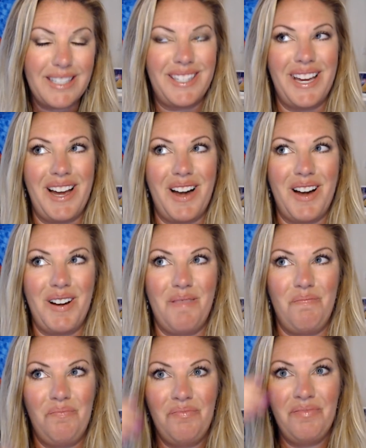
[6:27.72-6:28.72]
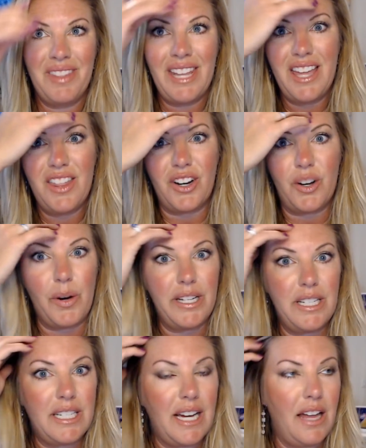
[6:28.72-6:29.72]
Um, they're going
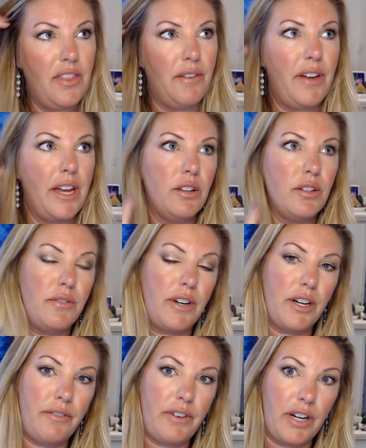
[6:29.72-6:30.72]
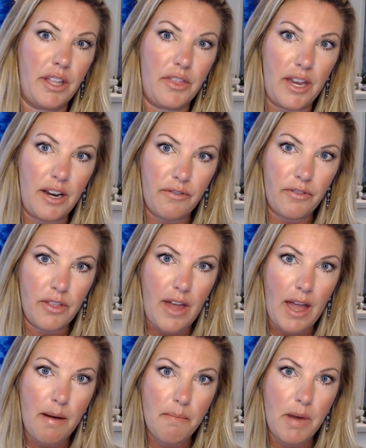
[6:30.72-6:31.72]
to, the veil is very, very thin for
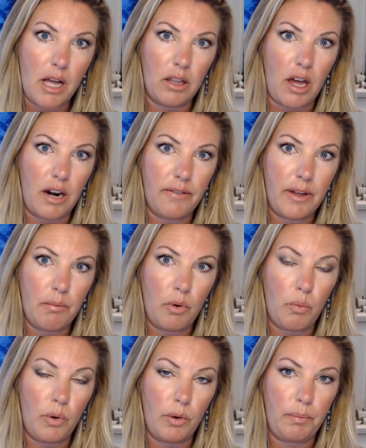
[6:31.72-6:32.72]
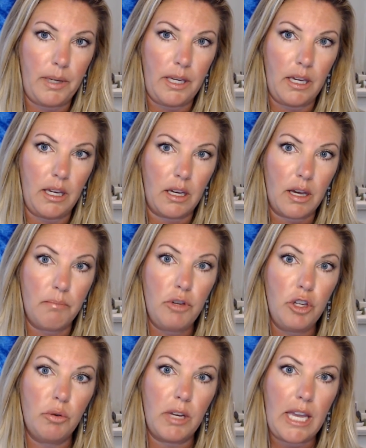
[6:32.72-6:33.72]
them. A lot of them will be
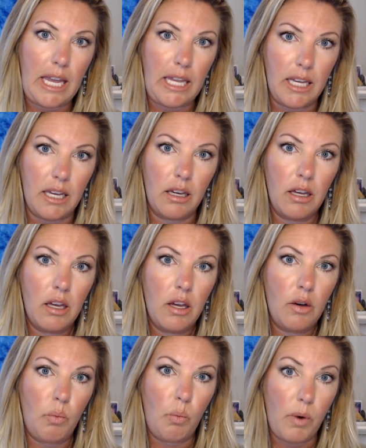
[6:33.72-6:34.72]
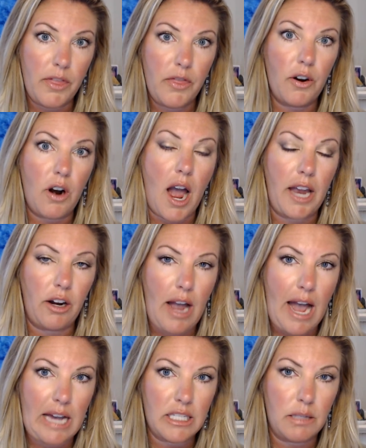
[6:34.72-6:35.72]
communicating with their higher
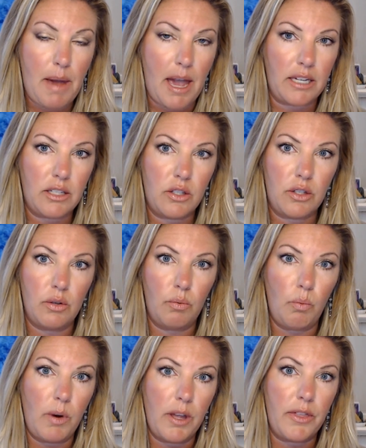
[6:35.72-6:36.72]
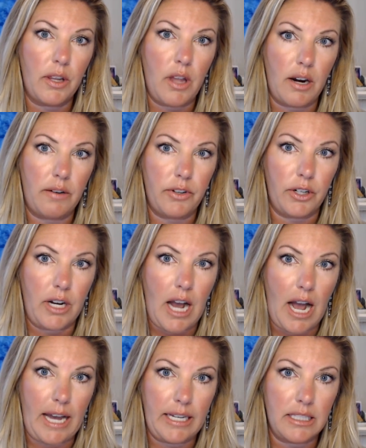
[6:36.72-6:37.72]
aspects, with a lot of their
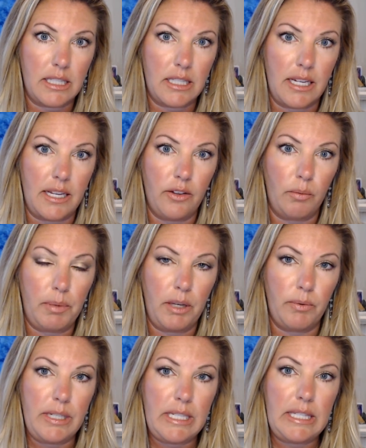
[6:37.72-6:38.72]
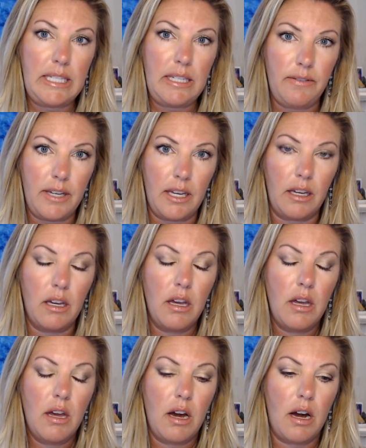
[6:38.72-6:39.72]
guides, and they'll be receiving
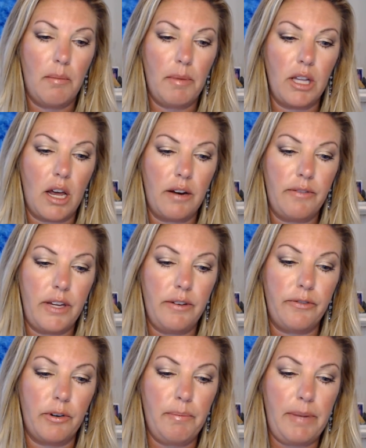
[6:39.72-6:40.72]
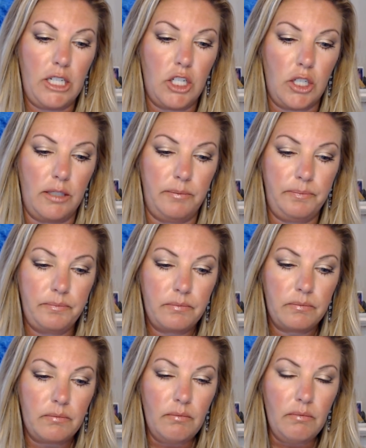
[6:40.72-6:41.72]
um, a lot of information
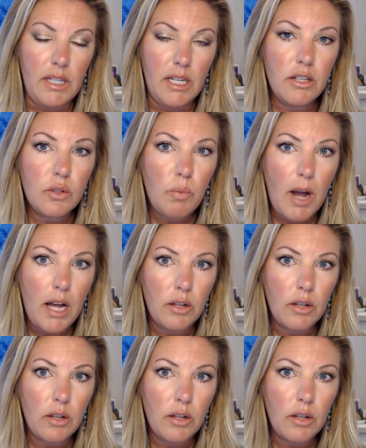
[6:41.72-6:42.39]
as well.